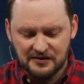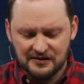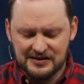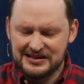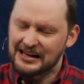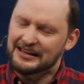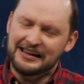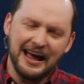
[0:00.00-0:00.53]
The
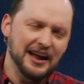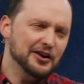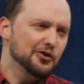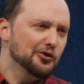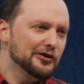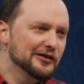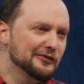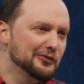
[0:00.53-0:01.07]
second
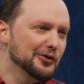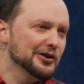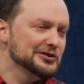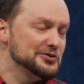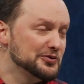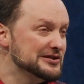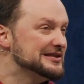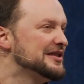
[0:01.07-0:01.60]
category of
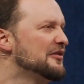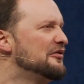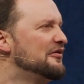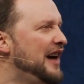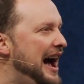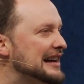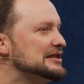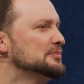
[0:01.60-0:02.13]
words was the
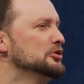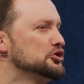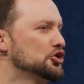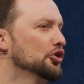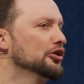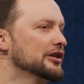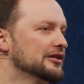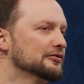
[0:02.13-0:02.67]
vast
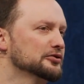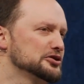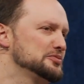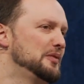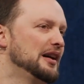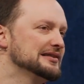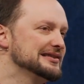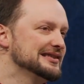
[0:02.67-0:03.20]
majority of
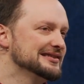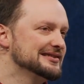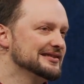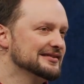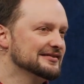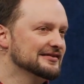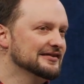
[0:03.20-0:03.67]
responses.